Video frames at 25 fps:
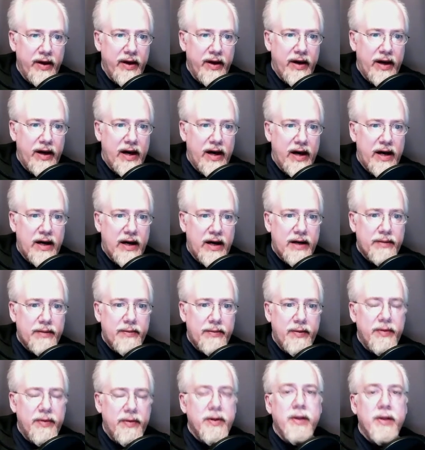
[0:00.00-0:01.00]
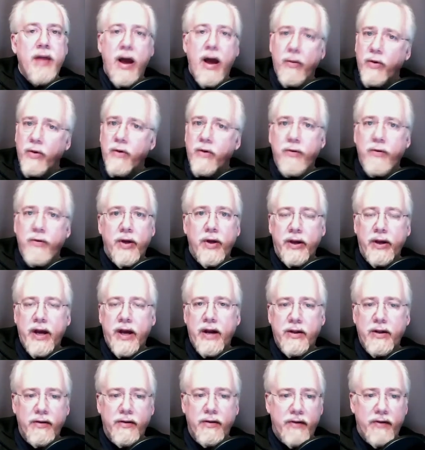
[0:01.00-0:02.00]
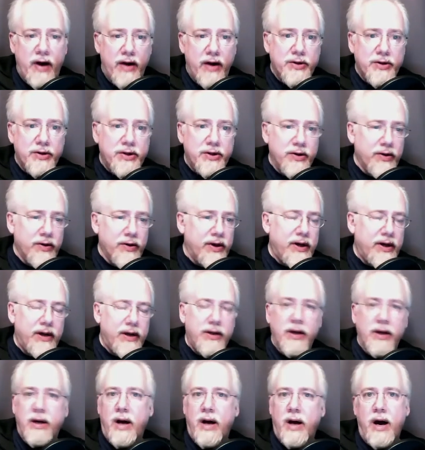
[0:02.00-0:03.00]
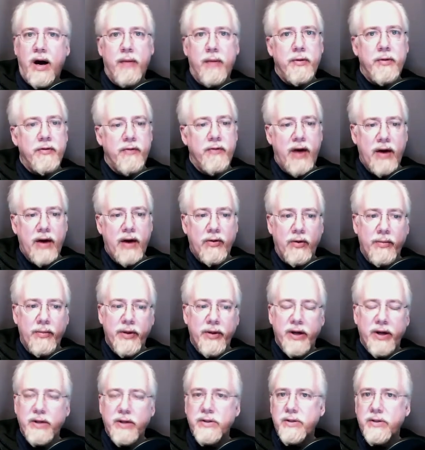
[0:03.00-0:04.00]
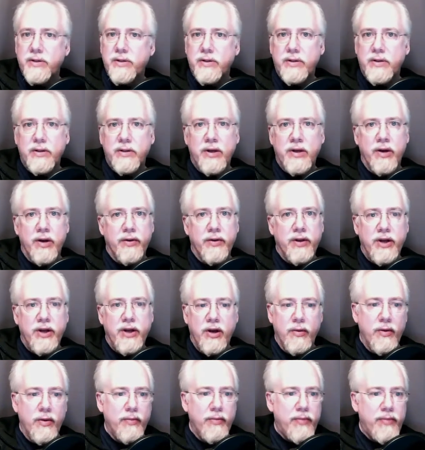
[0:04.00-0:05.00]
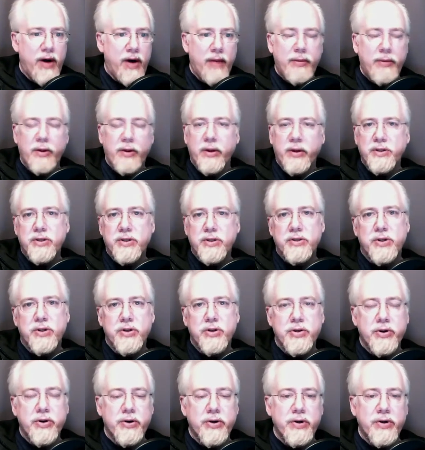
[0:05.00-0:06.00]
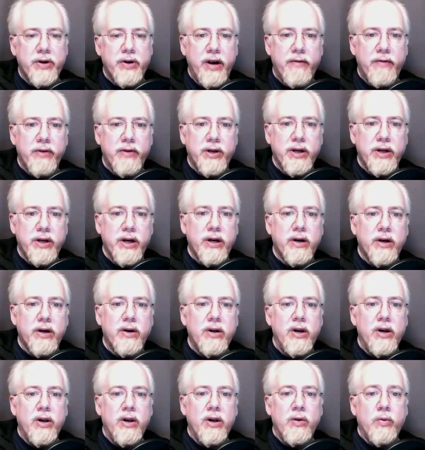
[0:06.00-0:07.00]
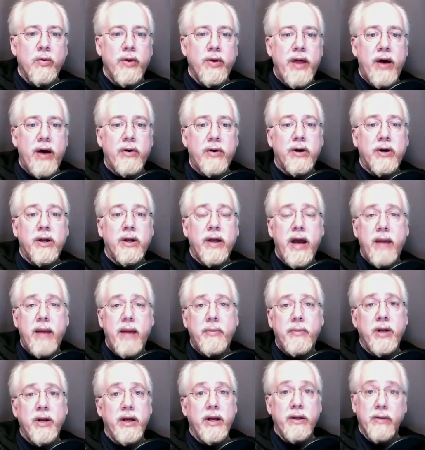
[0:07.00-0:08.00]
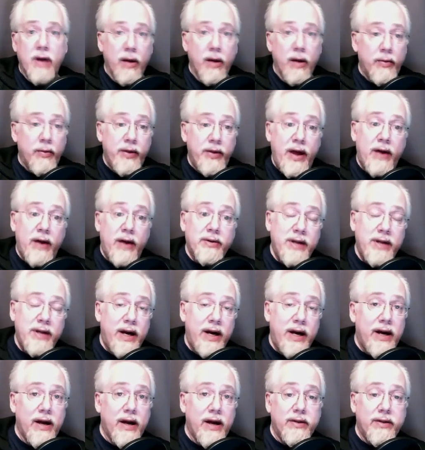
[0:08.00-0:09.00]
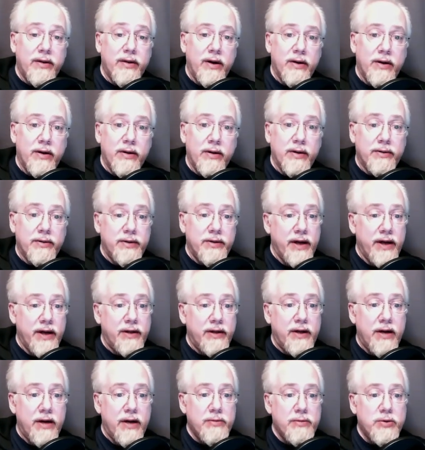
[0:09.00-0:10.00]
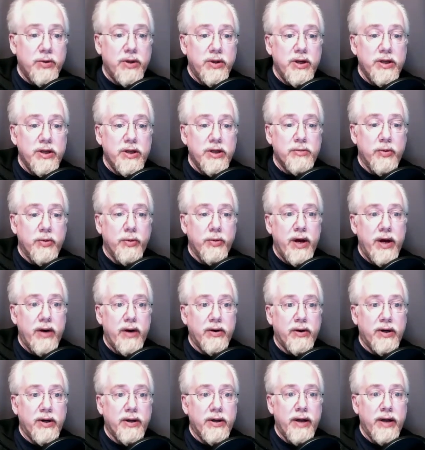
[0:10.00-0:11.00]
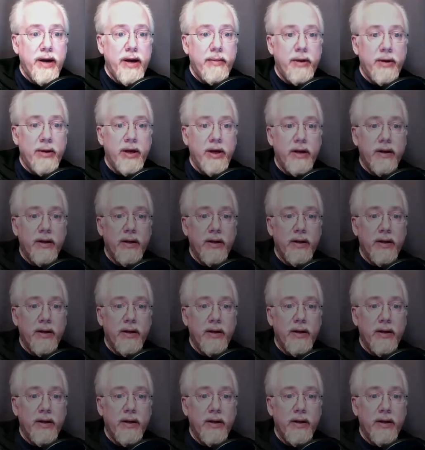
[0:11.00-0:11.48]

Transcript: Then that would have relegated the virus to the common viral mix, that human populations endure every year without calamity, not without death. Death comes with these, but without calamity.